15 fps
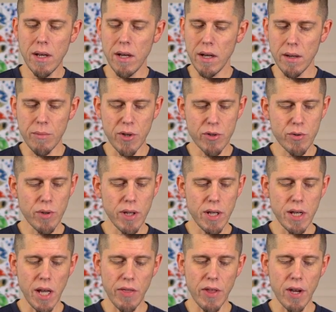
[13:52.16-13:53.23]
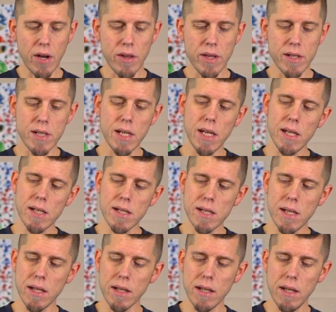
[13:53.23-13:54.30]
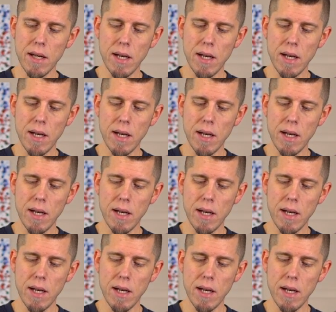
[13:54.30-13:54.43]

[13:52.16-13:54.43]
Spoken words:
there's really nothing on this heatsink.